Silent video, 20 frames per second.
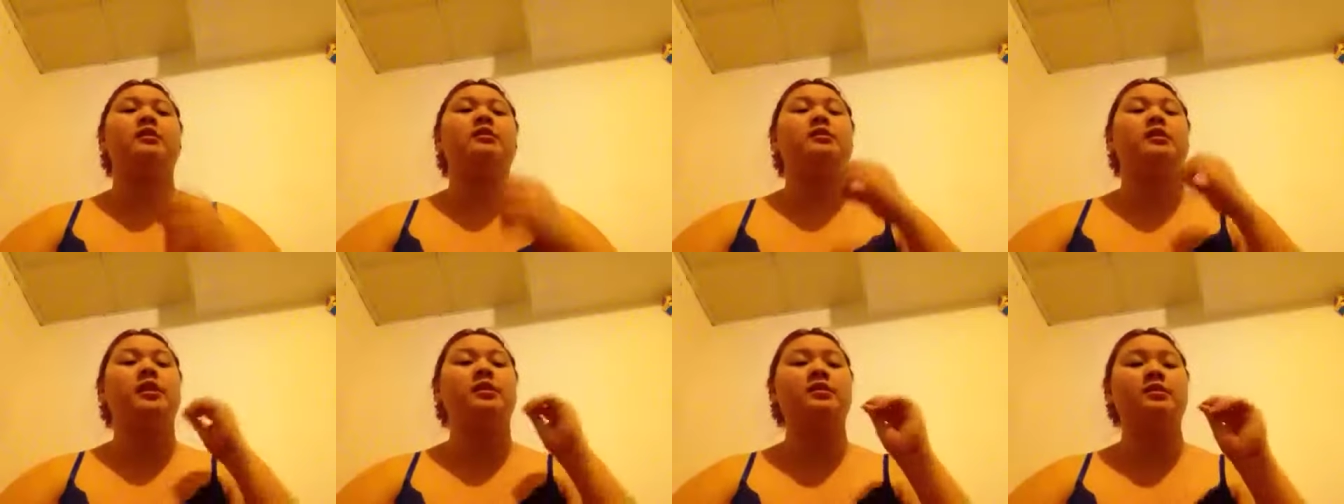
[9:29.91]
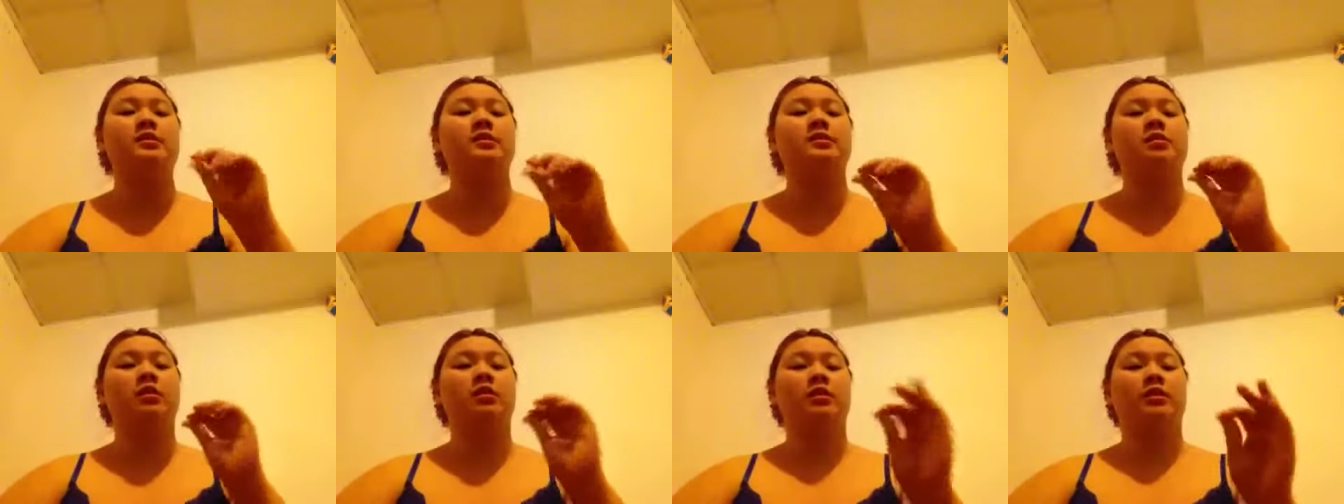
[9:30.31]

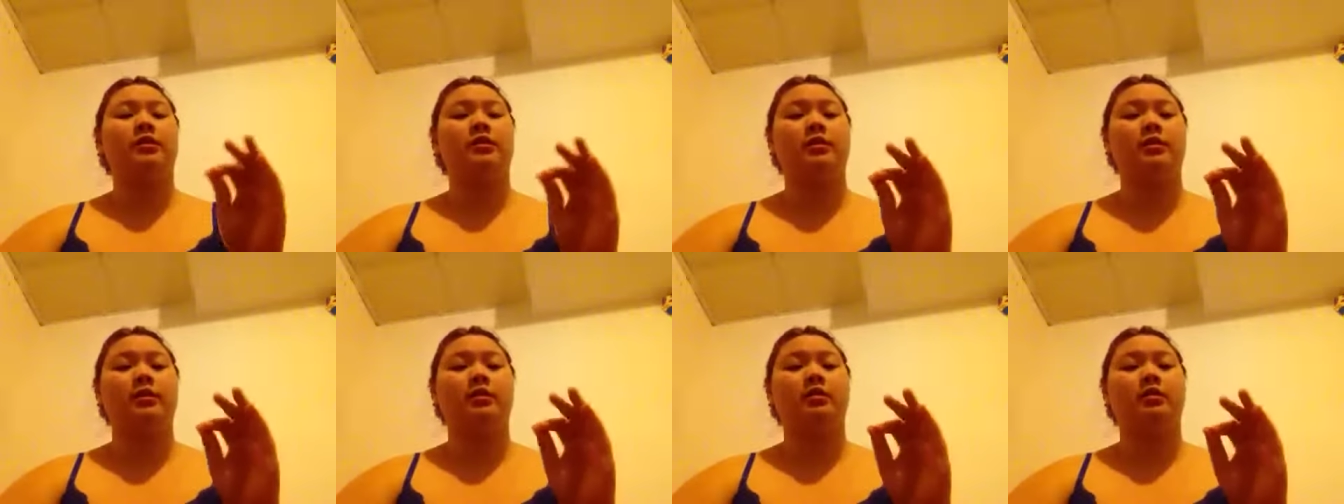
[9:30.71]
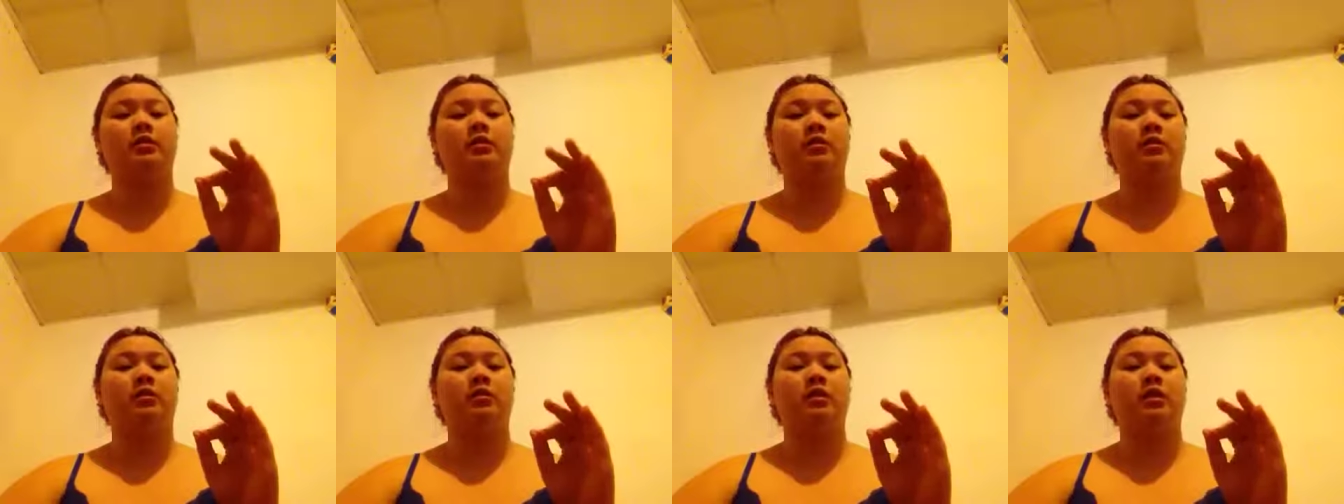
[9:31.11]
Touches on
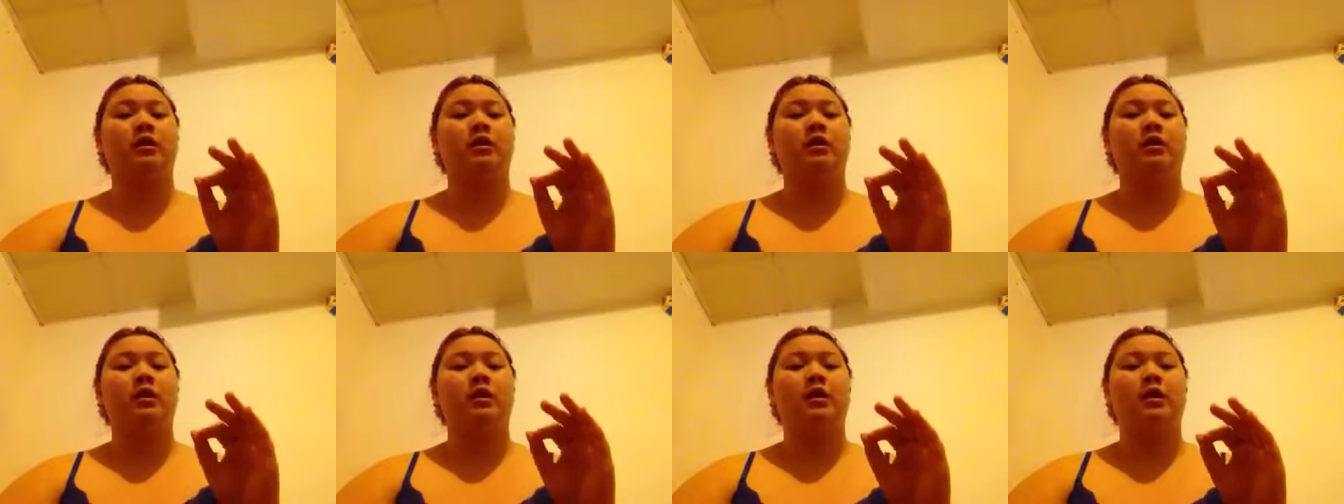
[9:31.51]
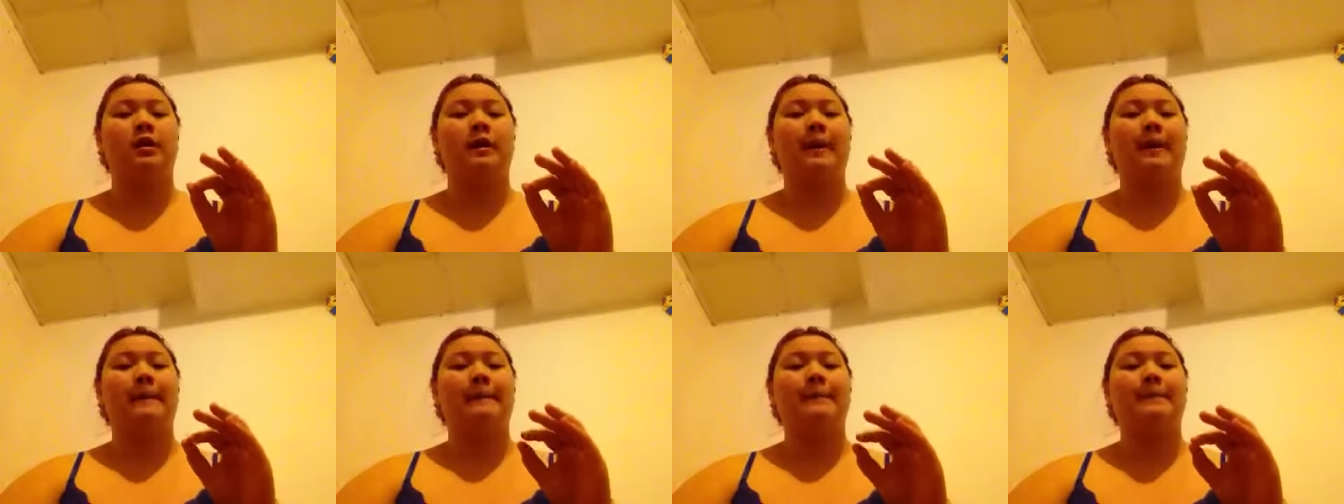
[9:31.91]
the
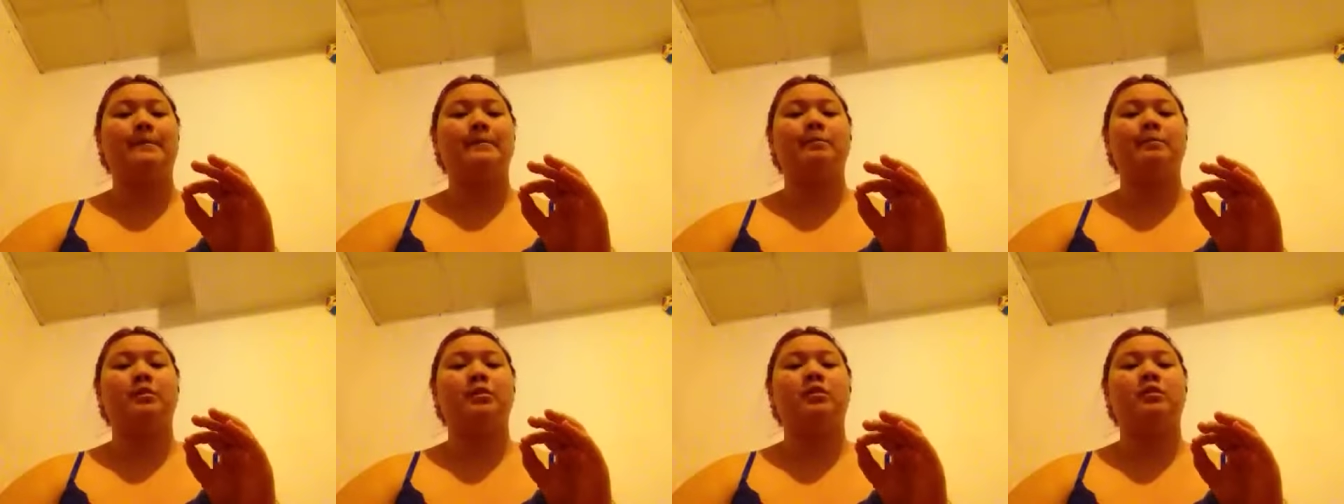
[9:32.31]
um,